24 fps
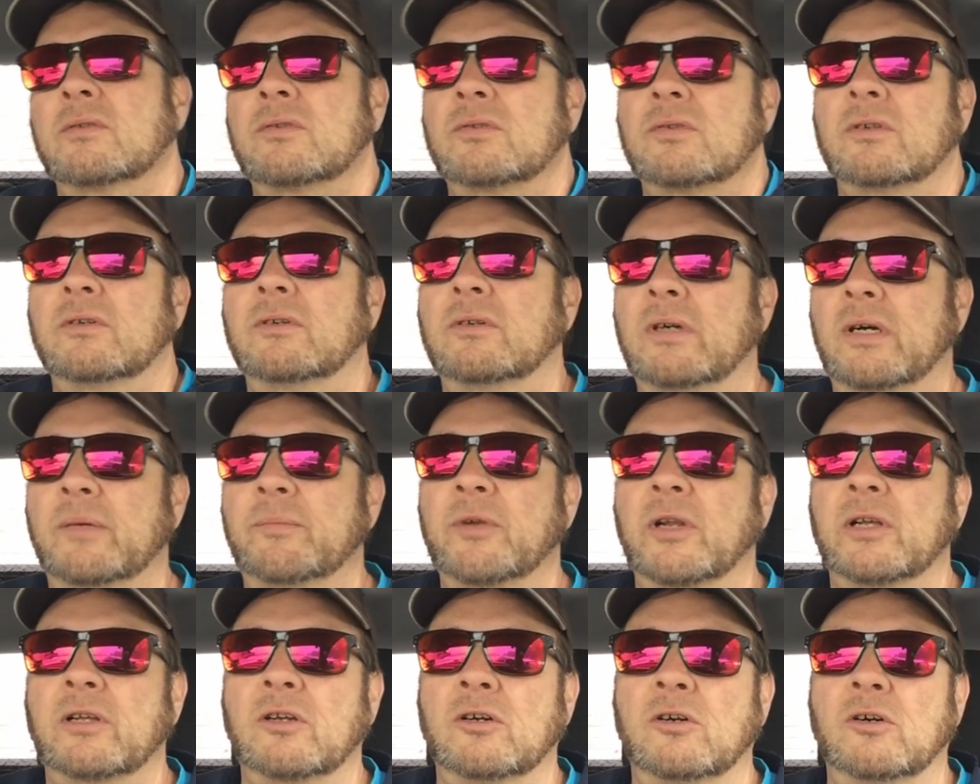So
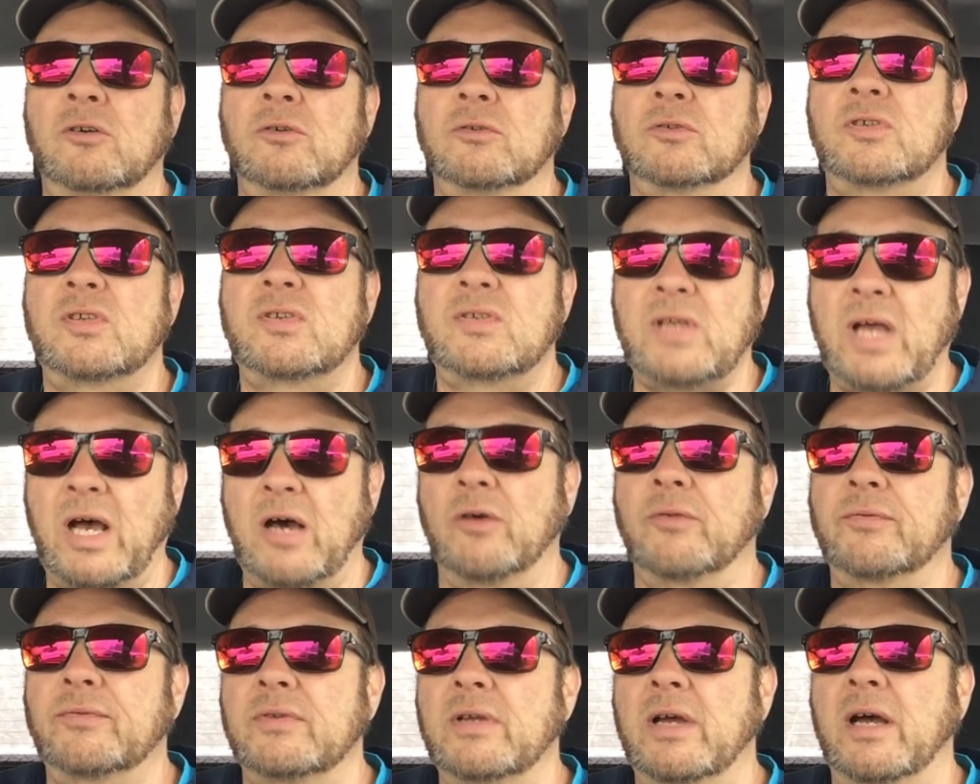I'm gonna go
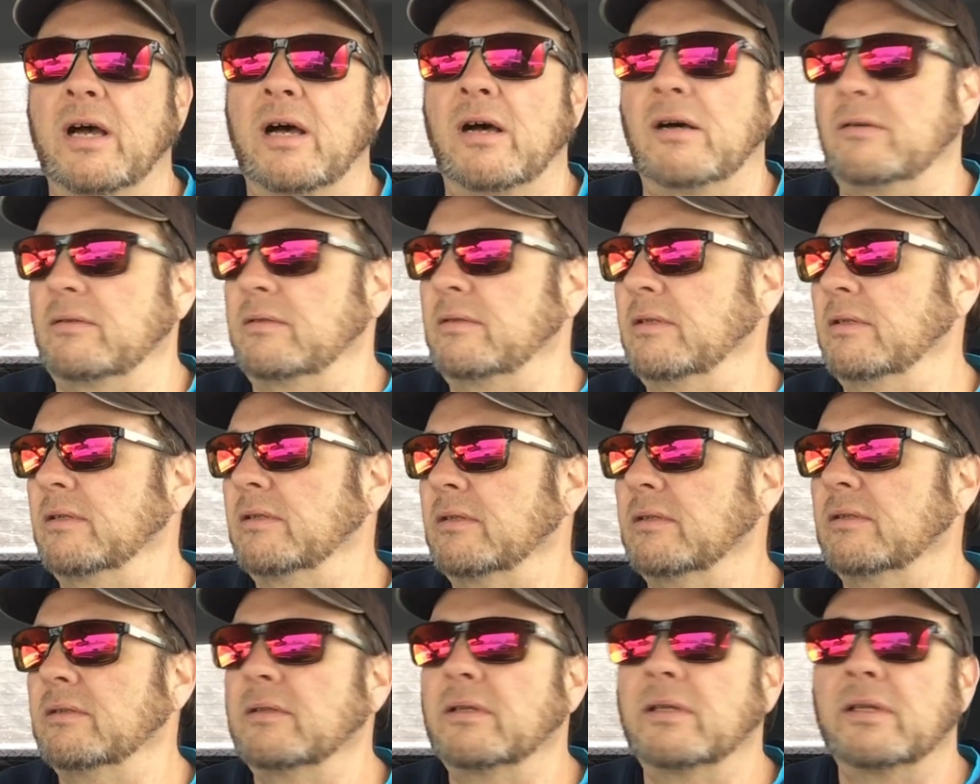south now
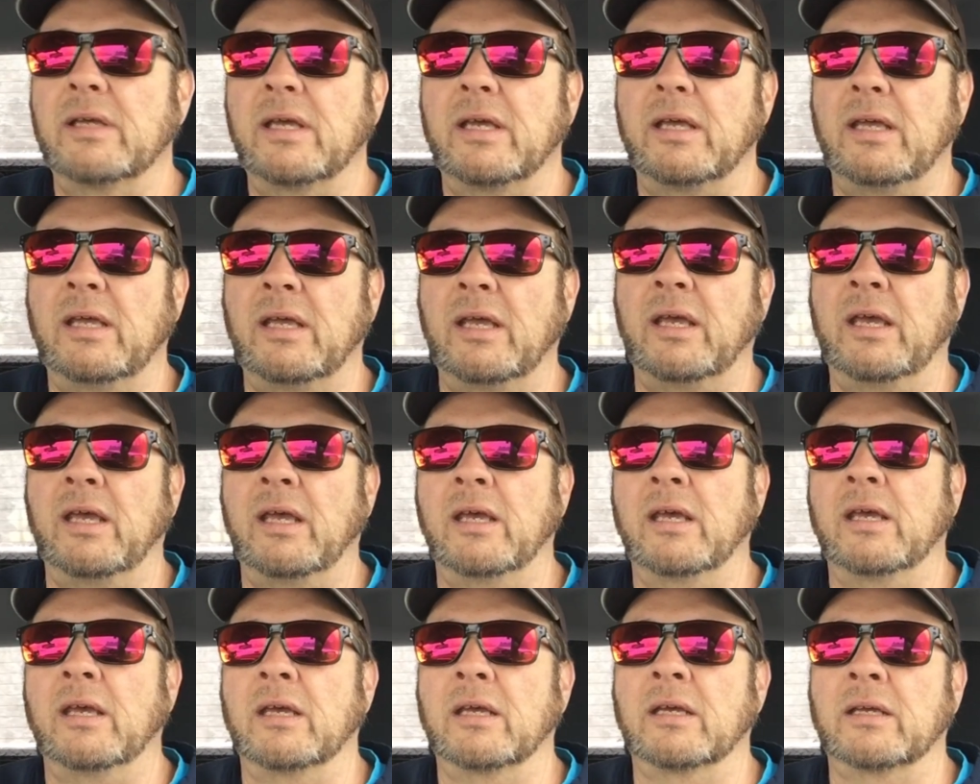
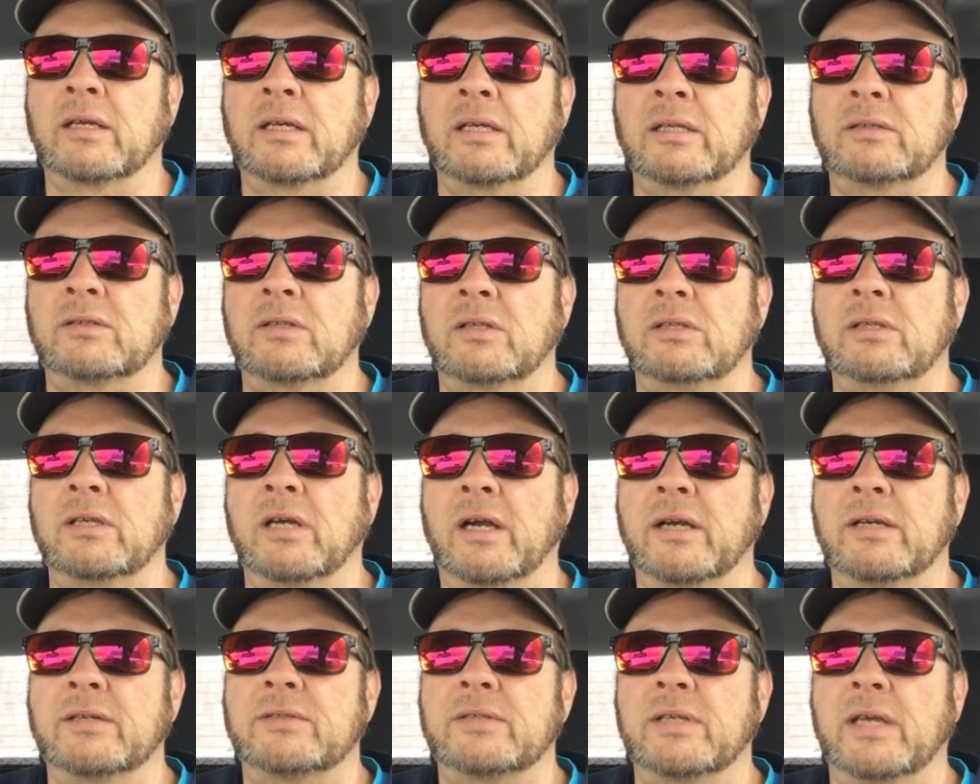and get the
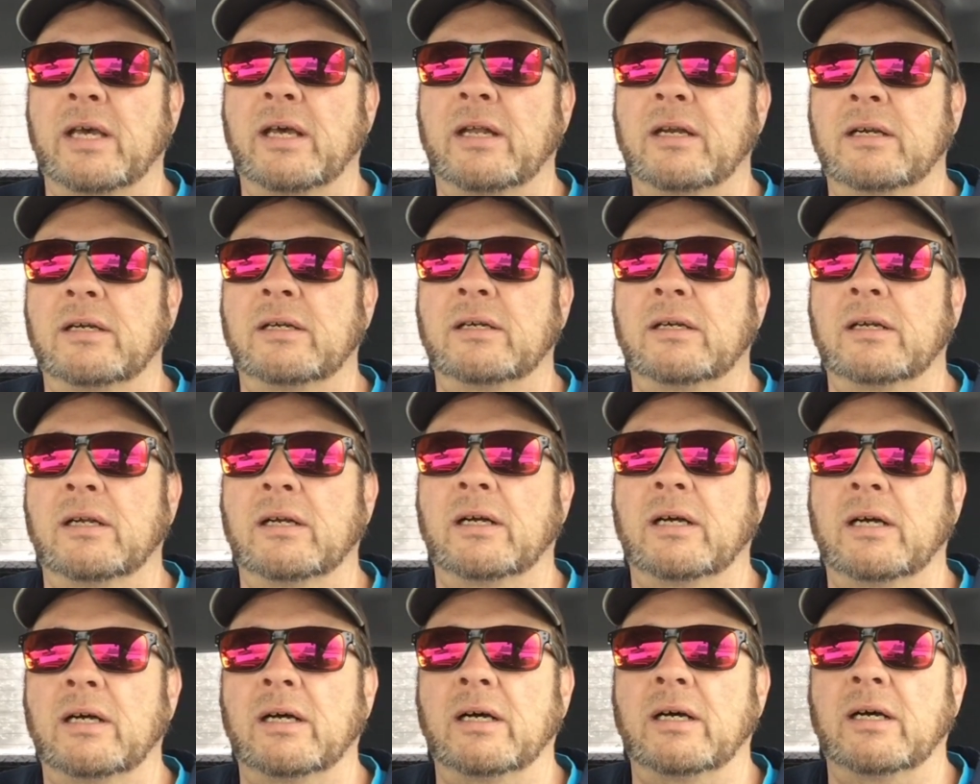yards that
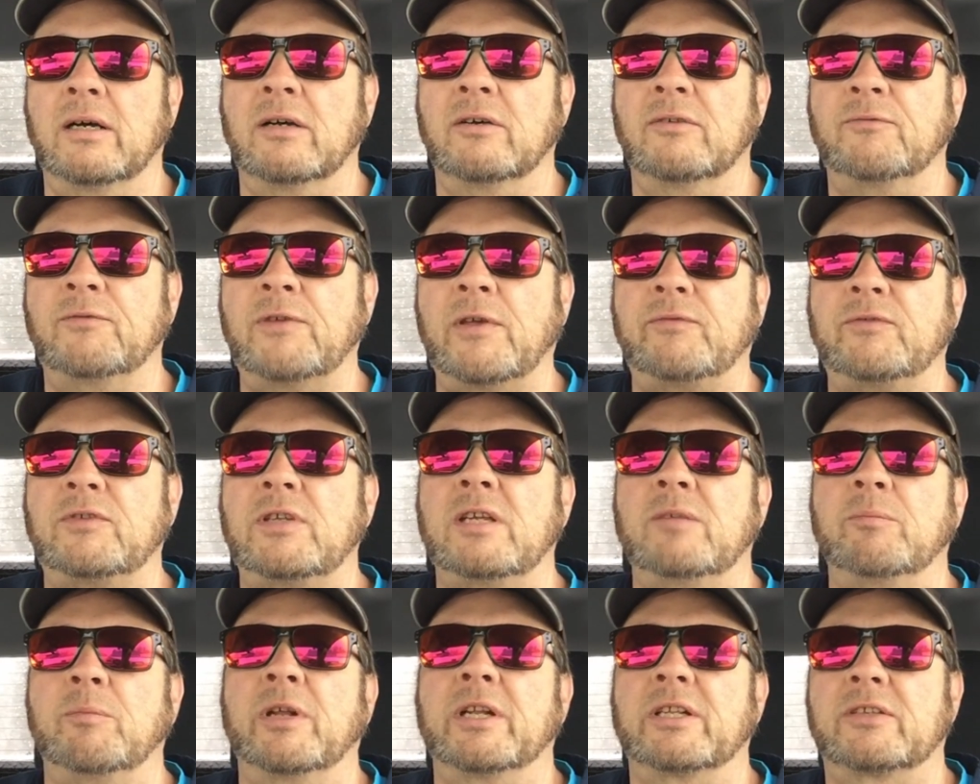are
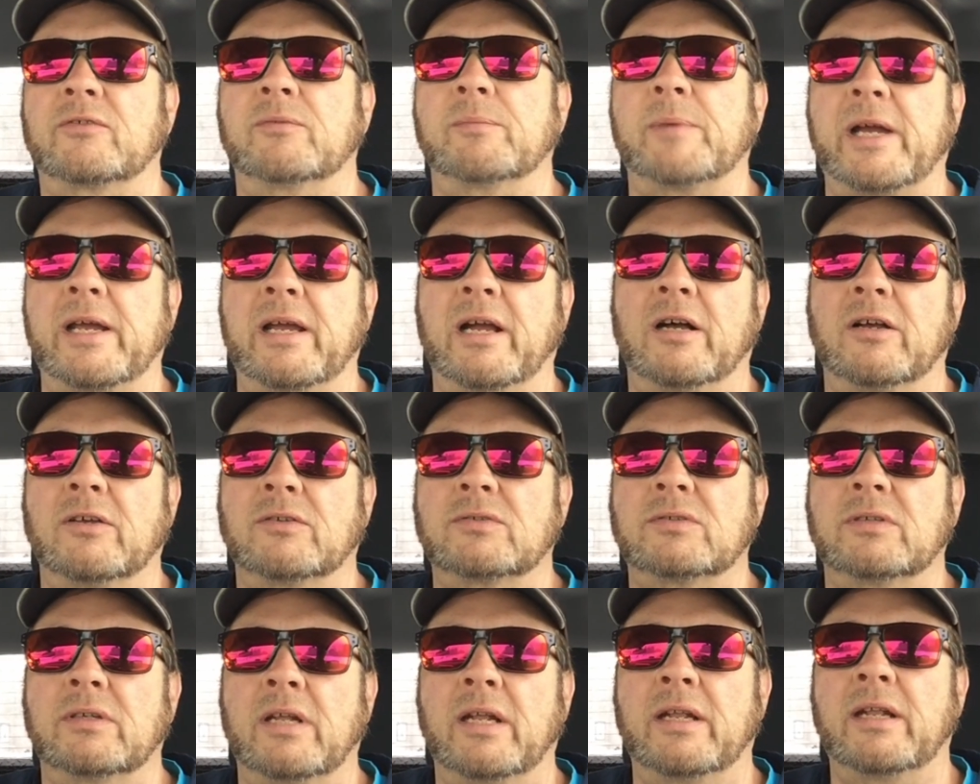15 minutes from my
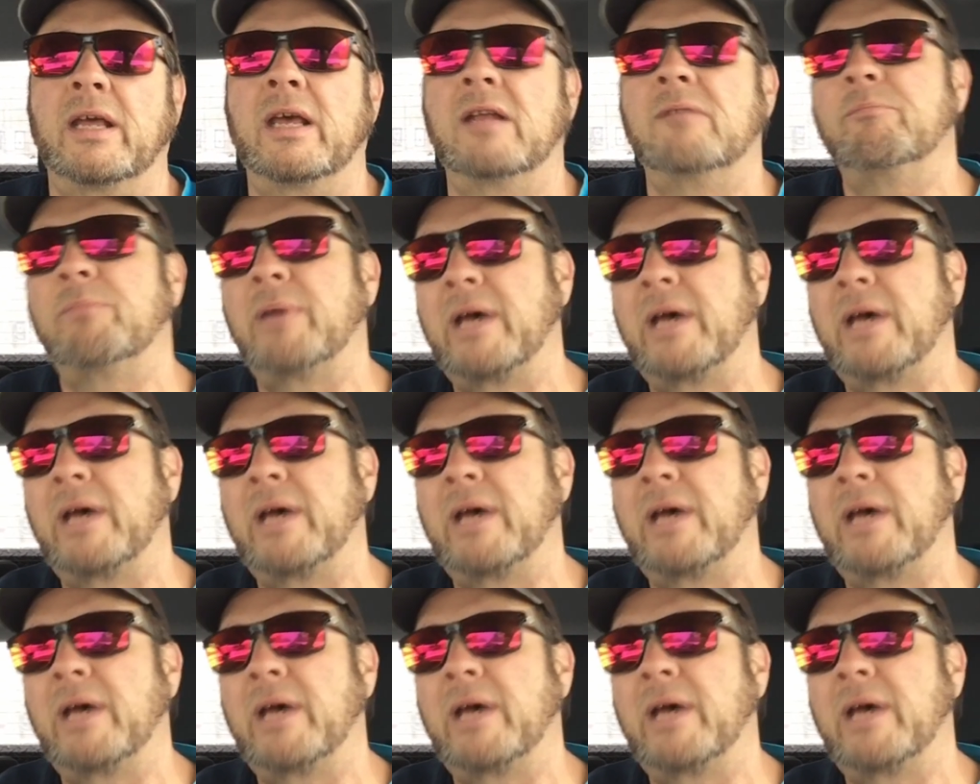house and then head